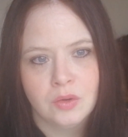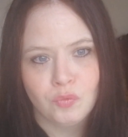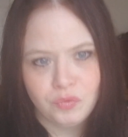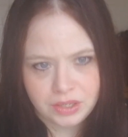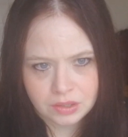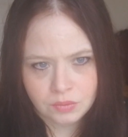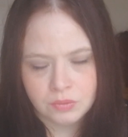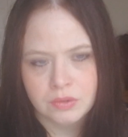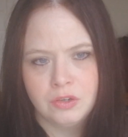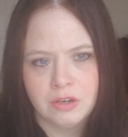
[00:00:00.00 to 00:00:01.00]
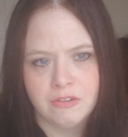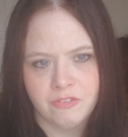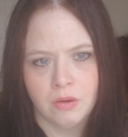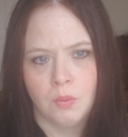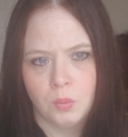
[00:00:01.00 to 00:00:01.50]
Real
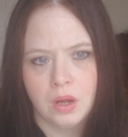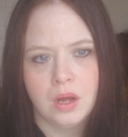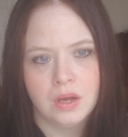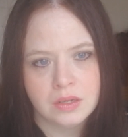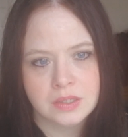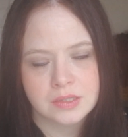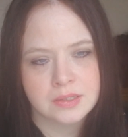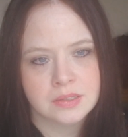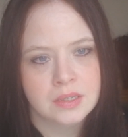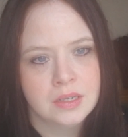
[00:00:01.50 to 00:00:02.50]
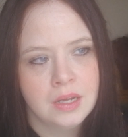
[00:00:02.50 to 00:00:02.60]
love works.